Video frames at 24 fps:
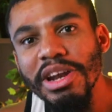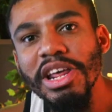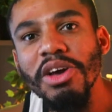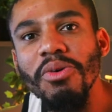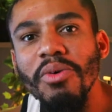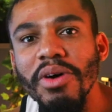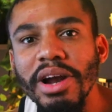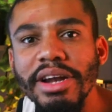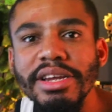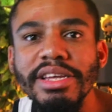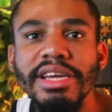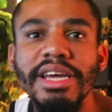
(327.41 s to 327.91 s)

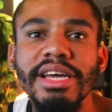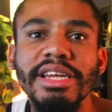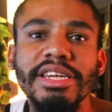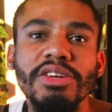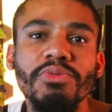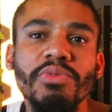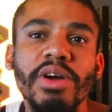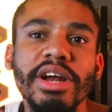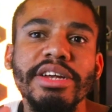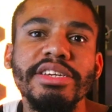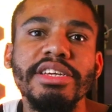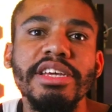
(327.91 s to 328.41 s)
wanted to get
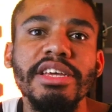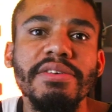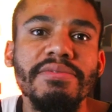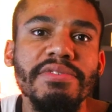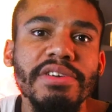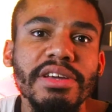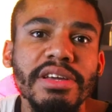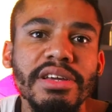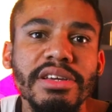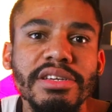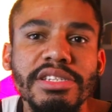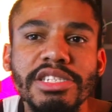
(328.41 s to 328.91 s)

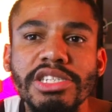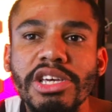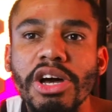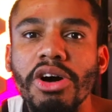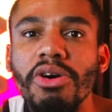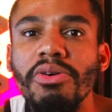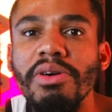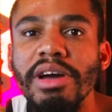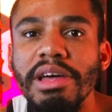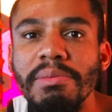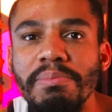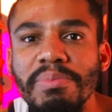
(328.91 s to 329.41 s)
DirecTV.
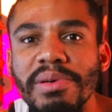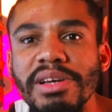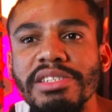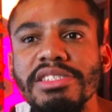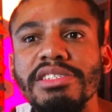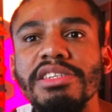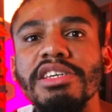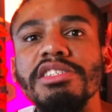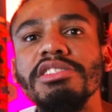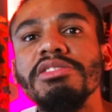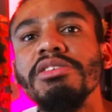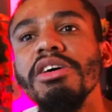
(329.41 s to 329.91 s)
So in
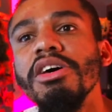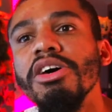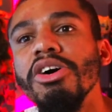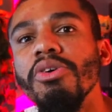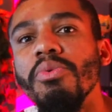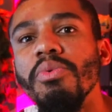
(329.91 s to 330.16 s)
business,